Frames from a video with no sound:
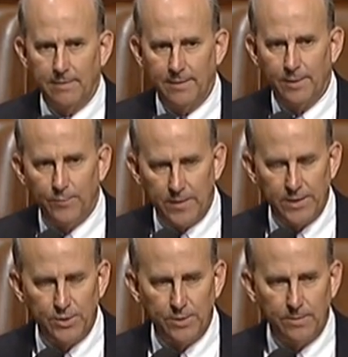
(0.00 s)

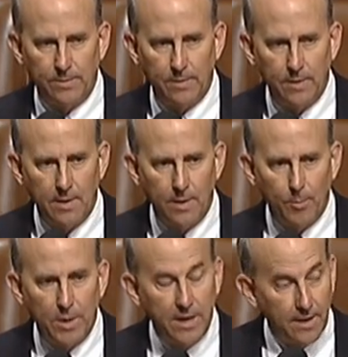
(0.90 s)
convention
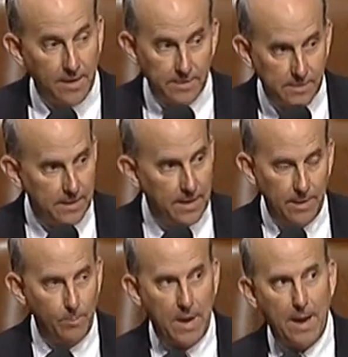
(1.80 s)
because
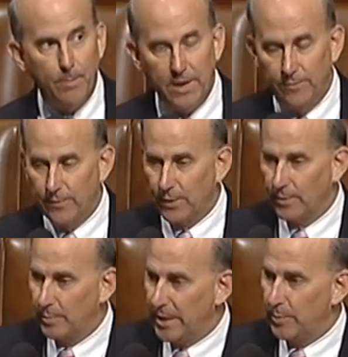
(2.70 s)
it might be full
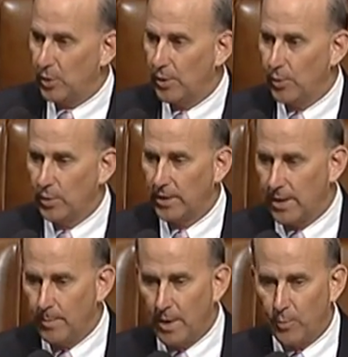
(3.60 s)
of people who would
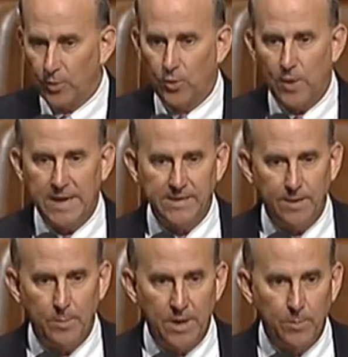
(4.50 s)
come up with crazy
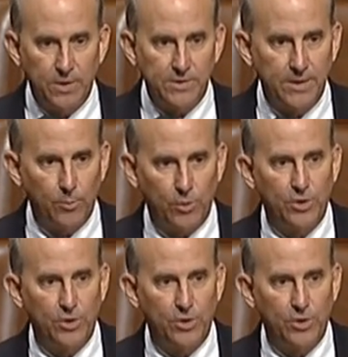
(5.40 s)
amendments that would